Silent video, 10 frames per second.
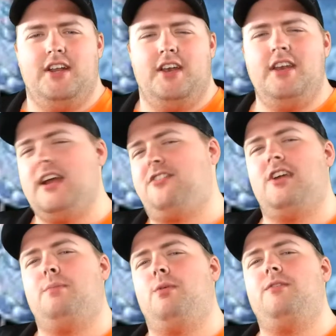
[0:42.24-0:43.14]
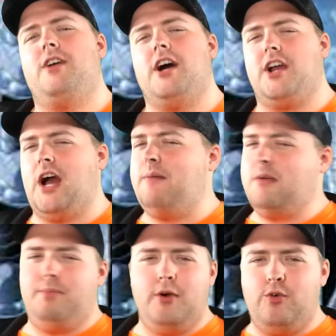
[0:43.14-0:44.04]
Next up, we've got
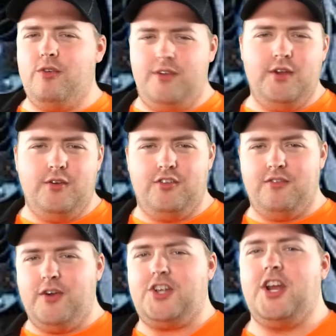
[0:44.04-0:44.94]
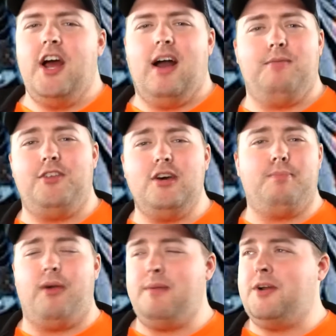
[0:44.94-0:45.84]
comic book reviews, of which I'm
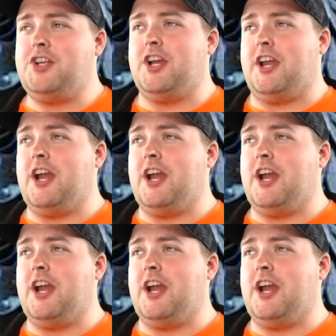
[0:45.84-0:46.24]
still pretty much a